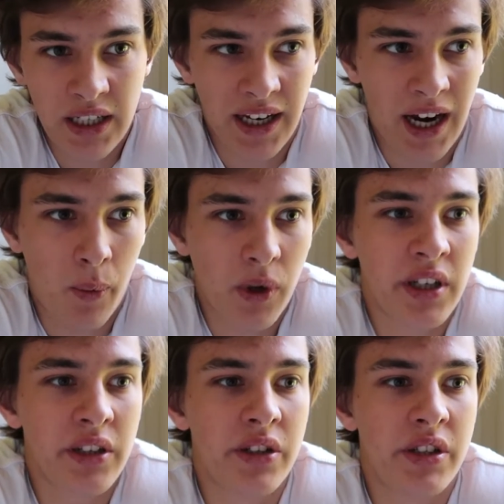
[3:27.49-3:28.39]
Like, I
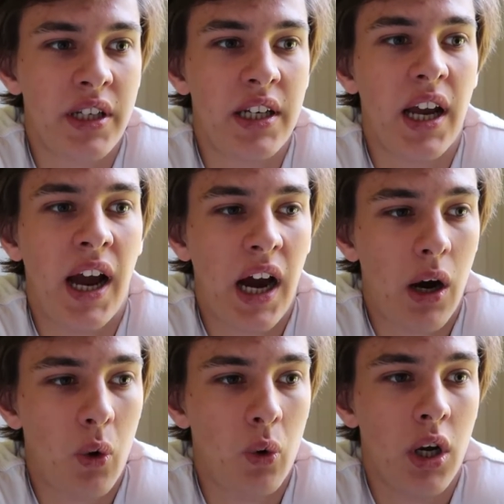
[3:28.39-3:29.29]
wanted to see
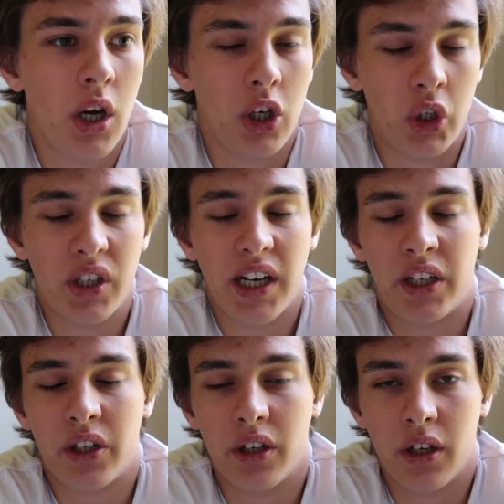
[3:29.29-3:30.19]
how good
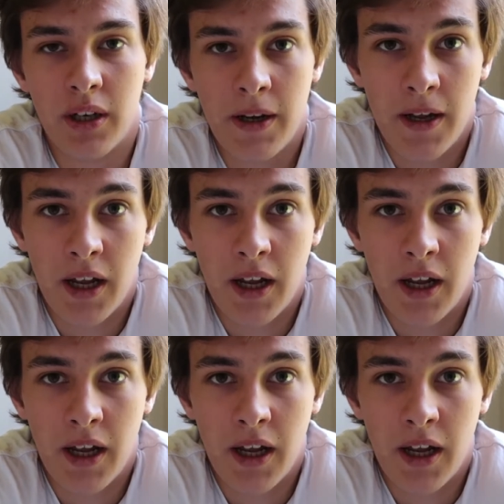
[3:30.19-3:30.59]
I can